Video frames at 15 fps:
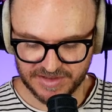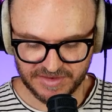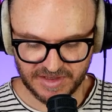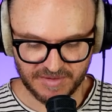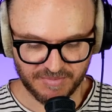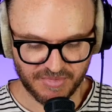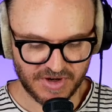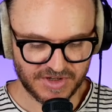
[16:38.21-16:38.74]
the
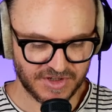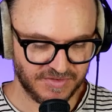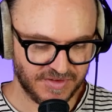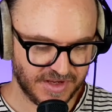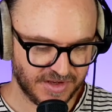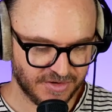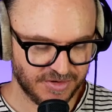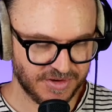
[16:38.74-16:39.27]
impression
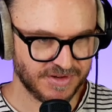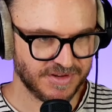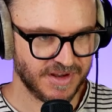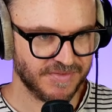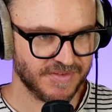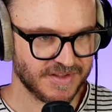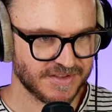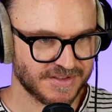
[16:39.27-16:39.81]
they could have
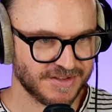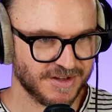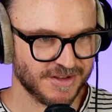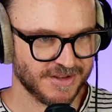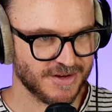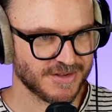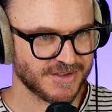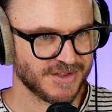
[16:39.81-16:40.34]
done this a
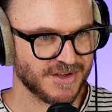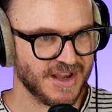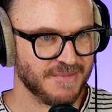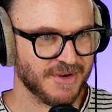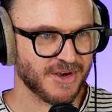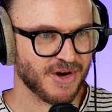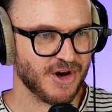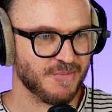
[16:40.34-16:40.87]
long time
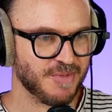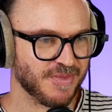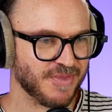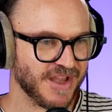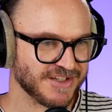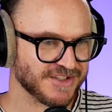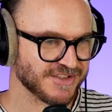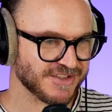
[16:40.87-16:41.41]
ago, but
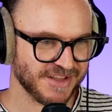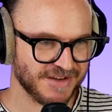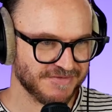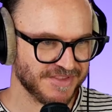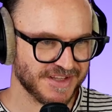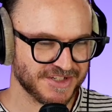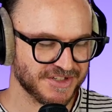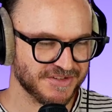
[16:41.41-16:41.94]
they just
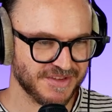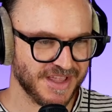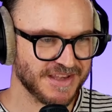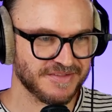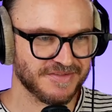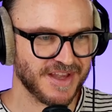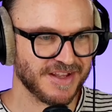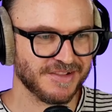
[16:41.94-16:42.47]
loved
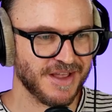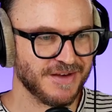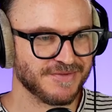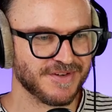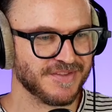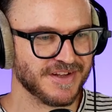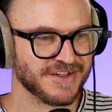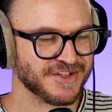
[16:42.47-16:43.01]
they
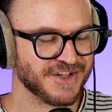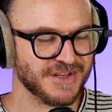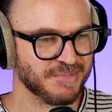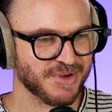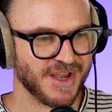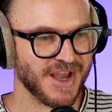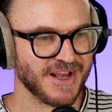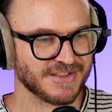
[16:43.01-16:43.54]
loved their
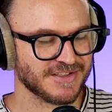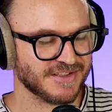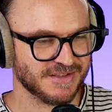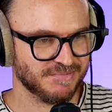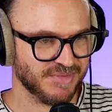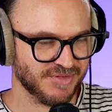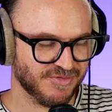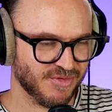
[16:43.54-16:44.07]
cheap gas
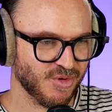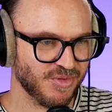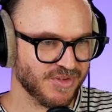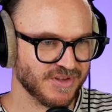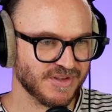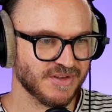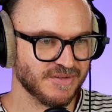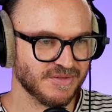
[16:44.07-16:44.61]
before
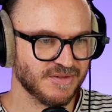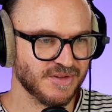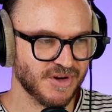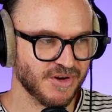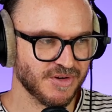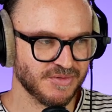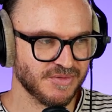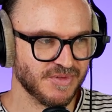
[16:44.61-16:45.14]
the
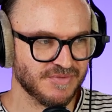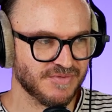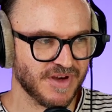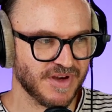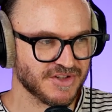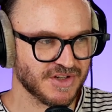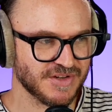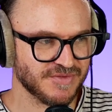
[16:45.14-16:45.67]

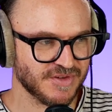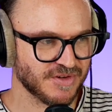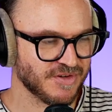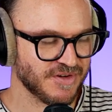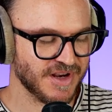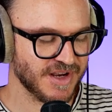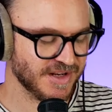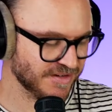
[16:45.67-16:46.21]
invasion of
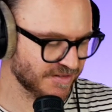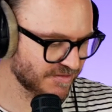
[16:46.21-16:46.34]
Ukraine.